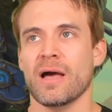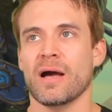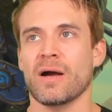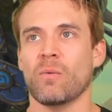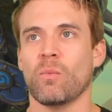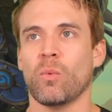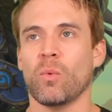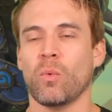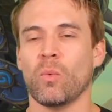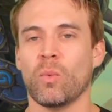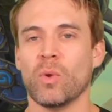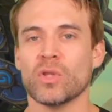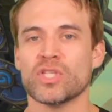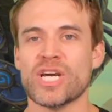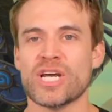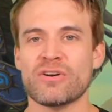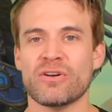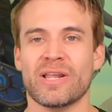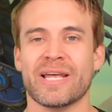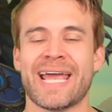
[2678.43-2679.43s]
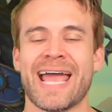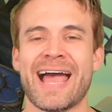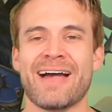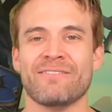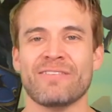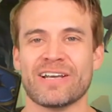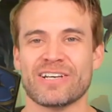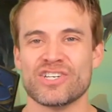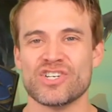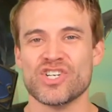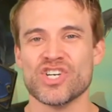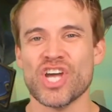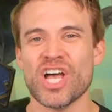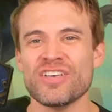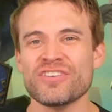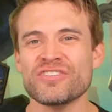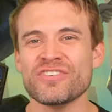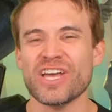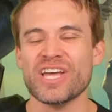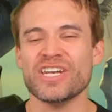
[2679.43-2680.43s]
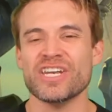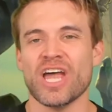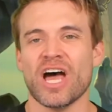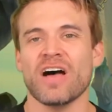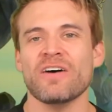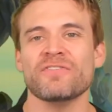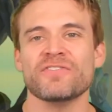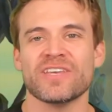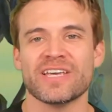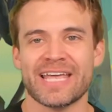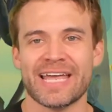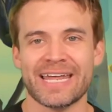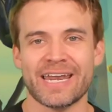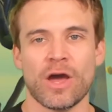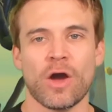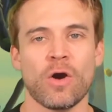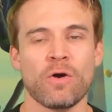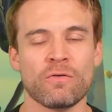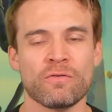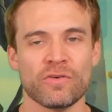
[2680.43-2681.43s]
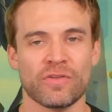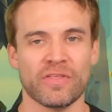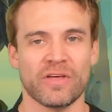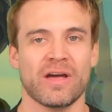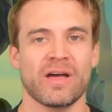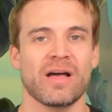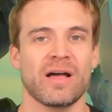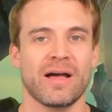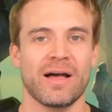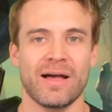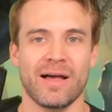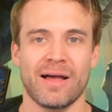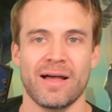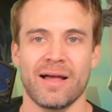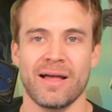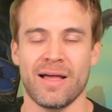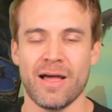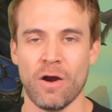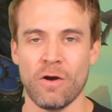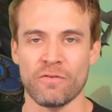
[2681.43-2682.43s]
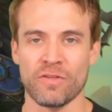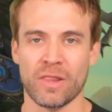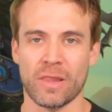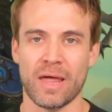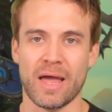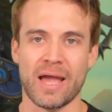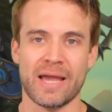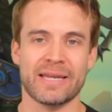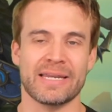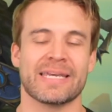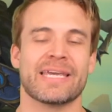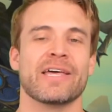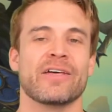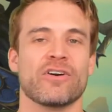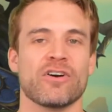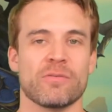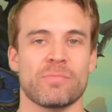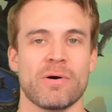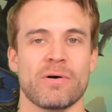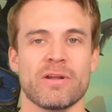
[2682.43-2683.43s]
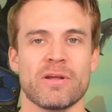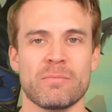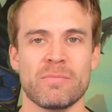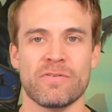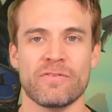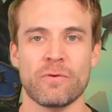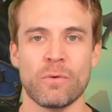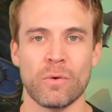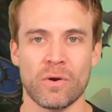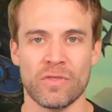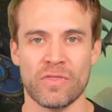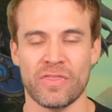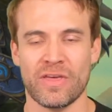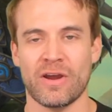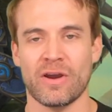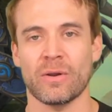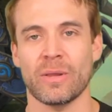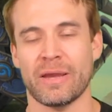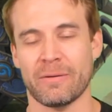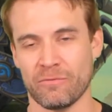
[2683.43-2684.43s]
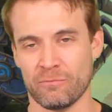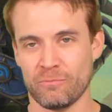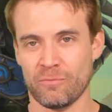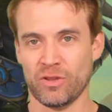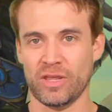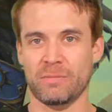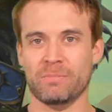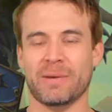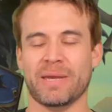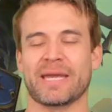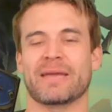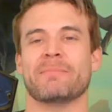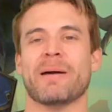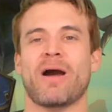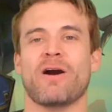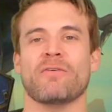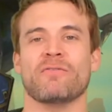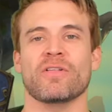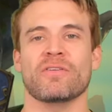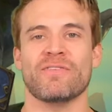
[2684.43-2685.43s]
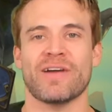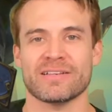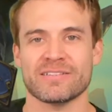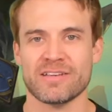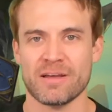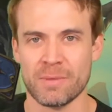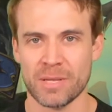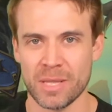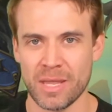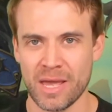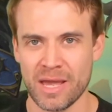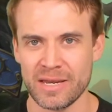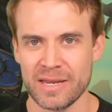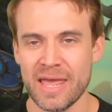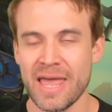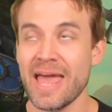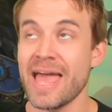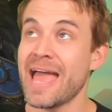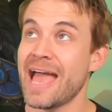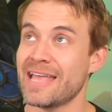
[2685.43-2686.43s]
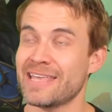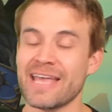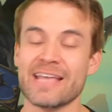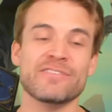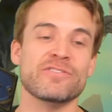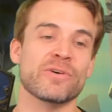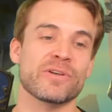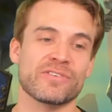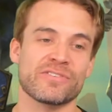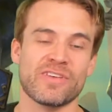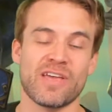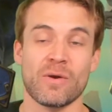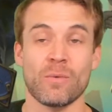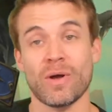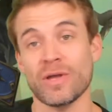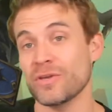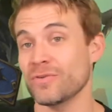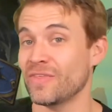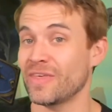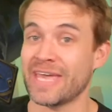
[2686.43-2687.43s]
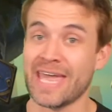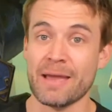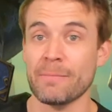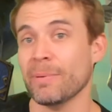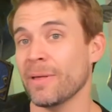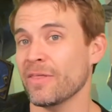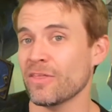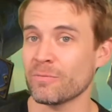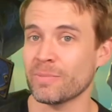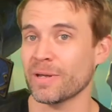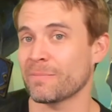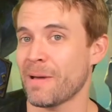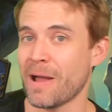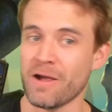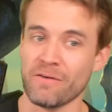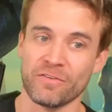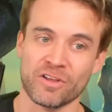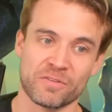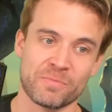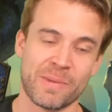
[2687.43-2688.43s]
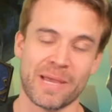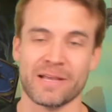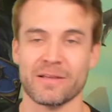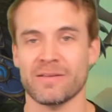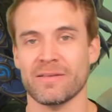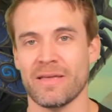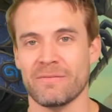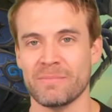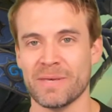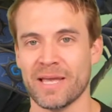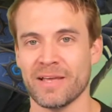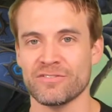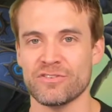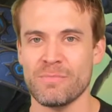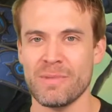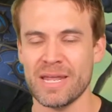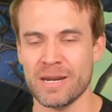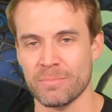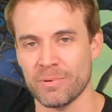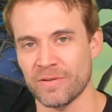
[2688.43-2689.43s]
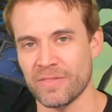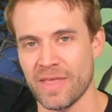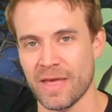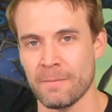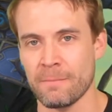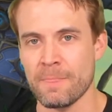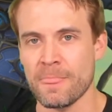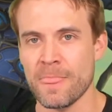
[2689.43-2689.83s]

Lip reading: will generally like have like just enough to get over the line and kill your opponent before their like really big powerful effects come online. And yes, you could say, well, they can't play their big powerful effect because you mana burn them.